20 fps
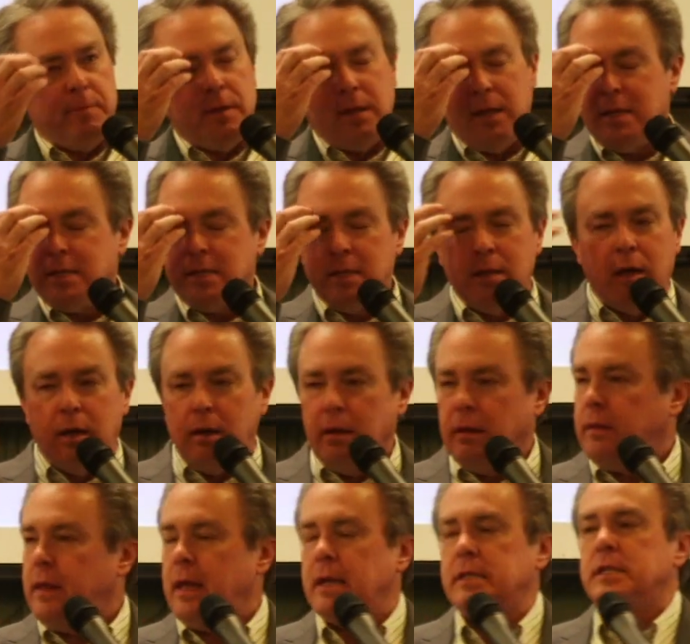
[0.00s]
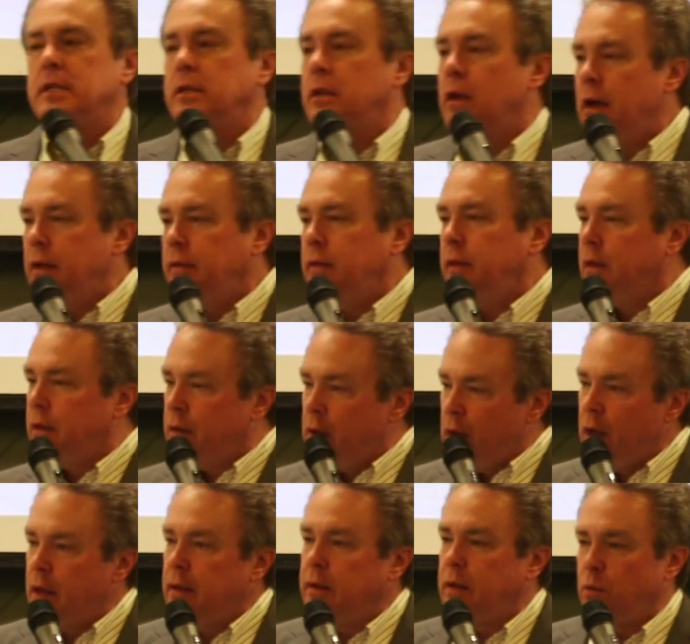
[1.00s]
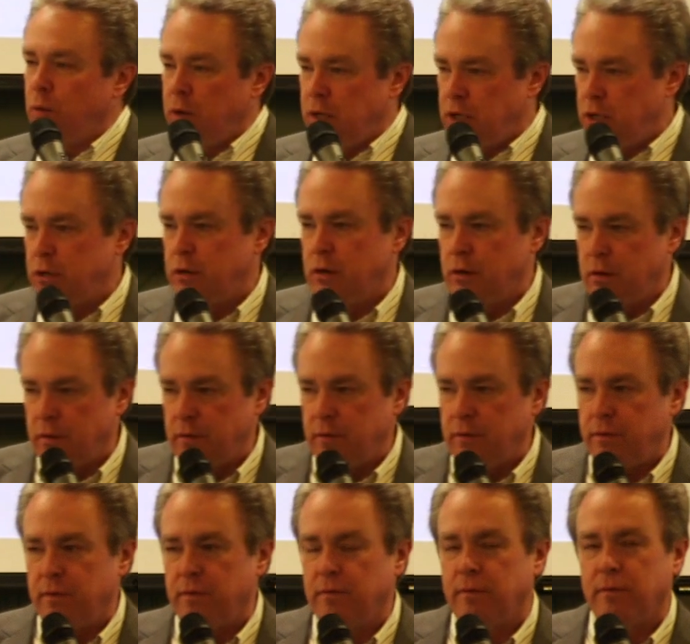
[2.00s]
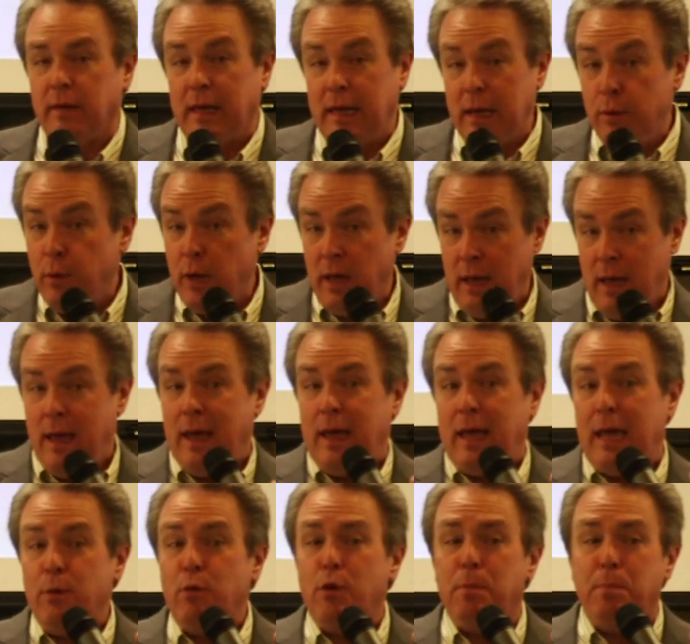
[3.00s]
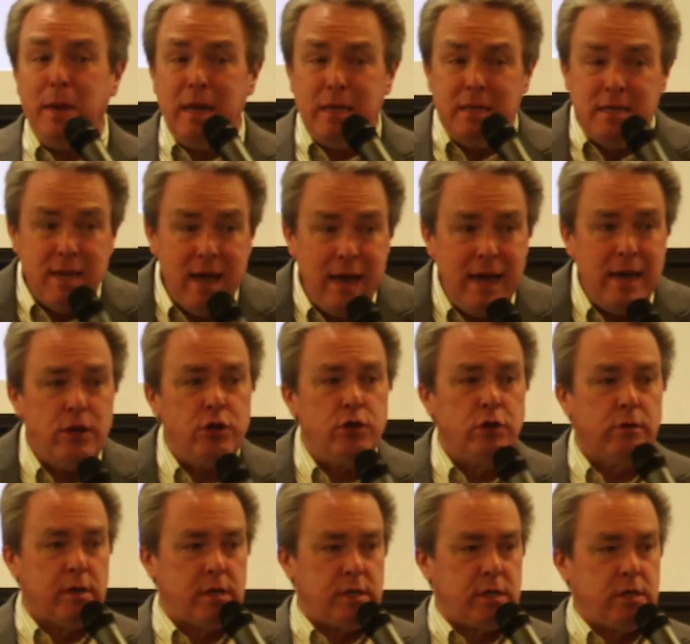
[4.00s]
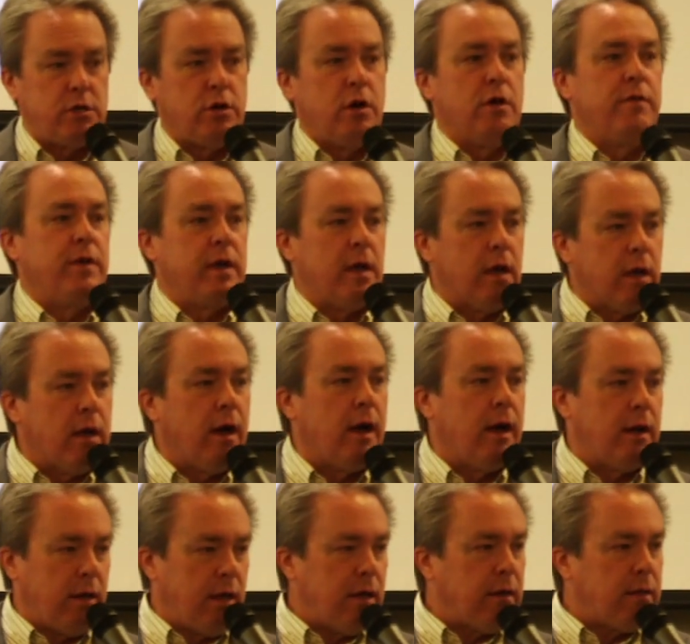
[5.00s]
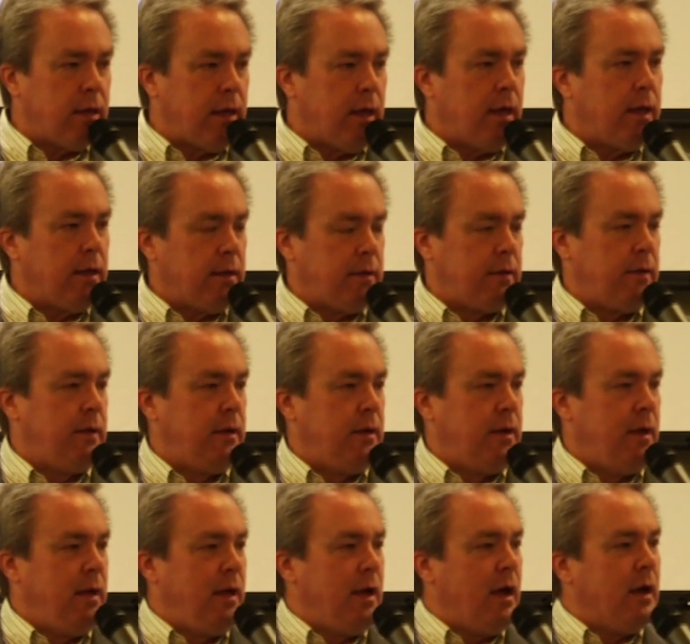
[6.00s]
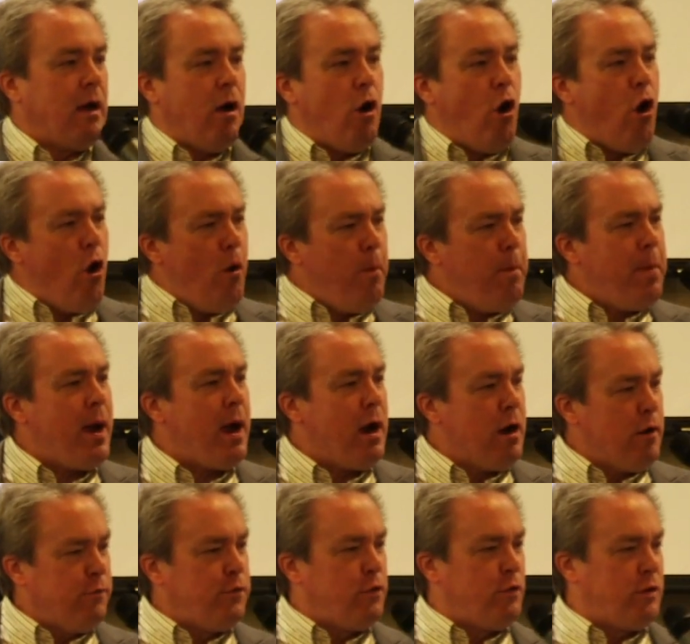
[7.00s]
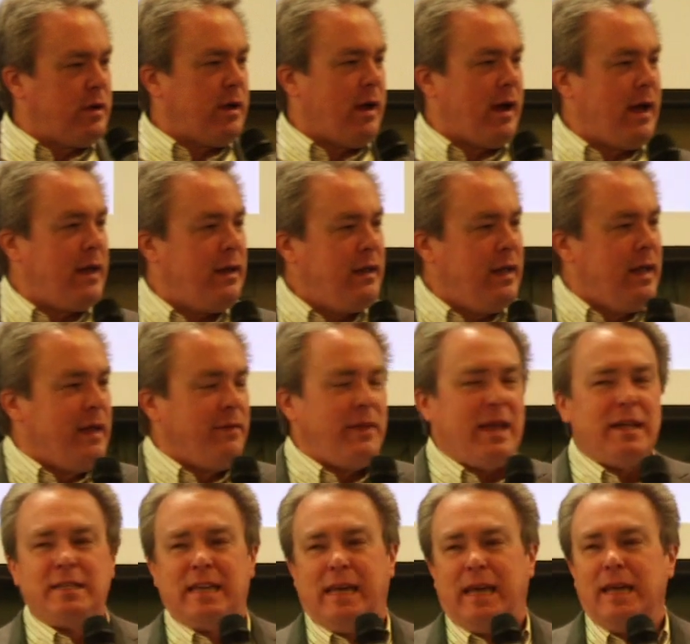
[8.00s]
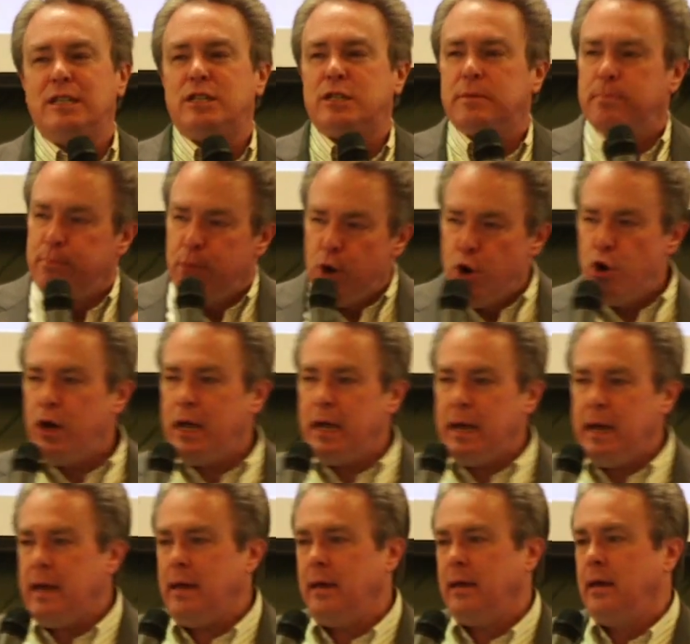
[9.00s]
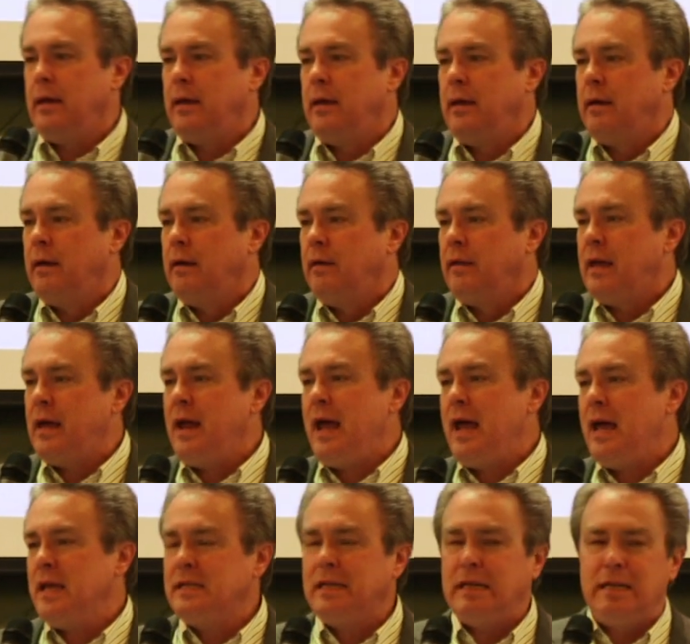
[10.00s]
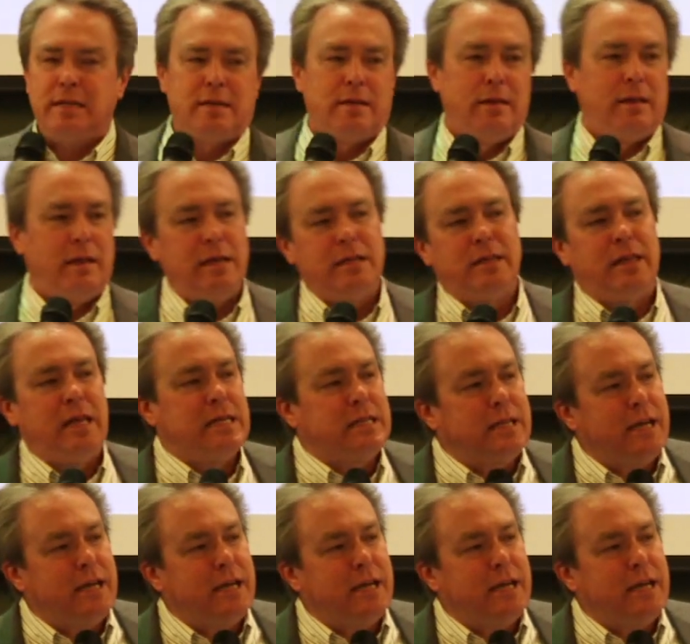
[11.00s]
That's not, that's not the God that we serve. It, we, it would be dangerous serving a God like that. An all powerful God that gets moody, that has these, these